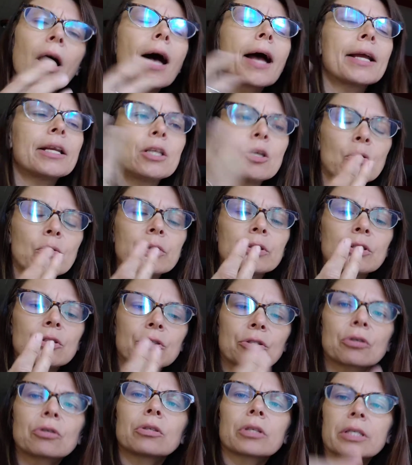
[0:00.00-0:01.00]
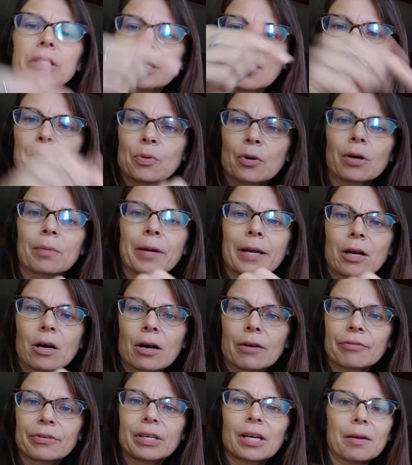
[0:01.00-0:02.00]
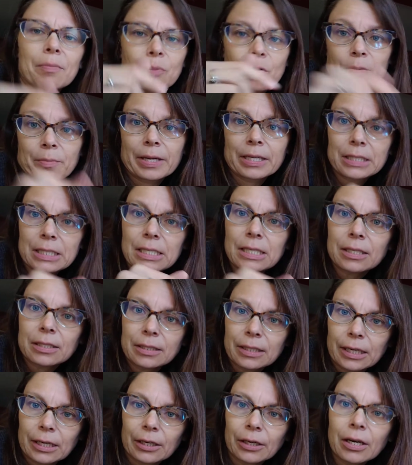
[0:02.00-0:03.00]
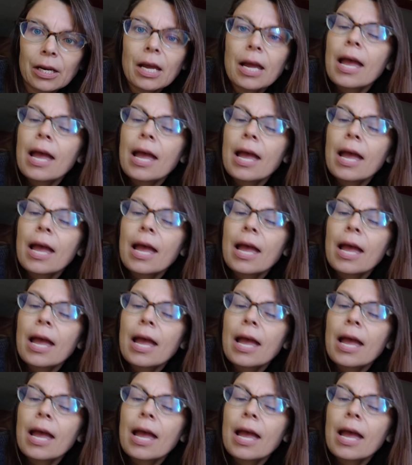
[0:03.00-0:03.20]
I know it's a circle because I pour my coffee, I pour my tea in there.